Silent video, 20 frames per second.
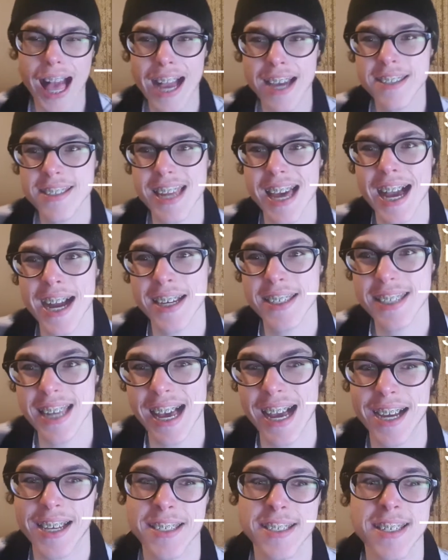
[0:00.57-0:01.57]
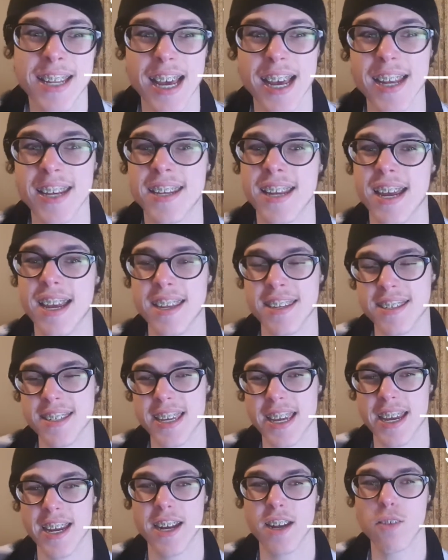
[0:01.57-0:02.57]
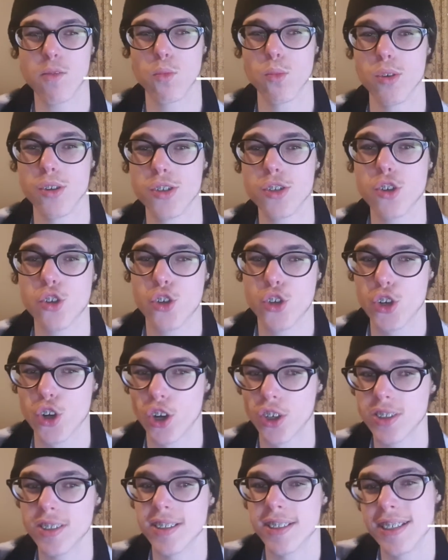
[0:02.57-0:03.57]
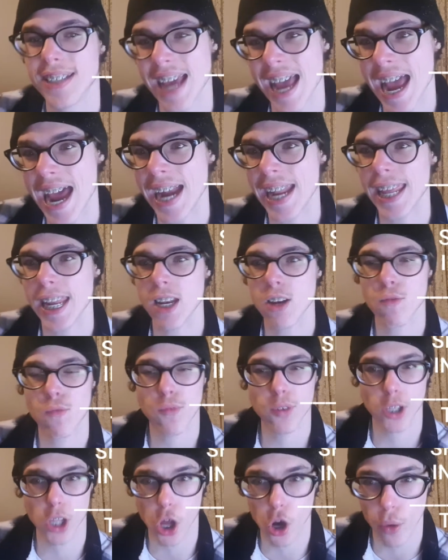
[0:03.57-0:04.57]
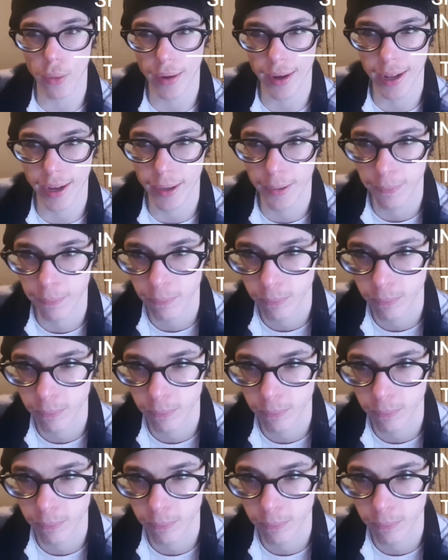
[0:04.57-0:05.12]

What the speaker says: XXXTentacion was shot dead in Florida.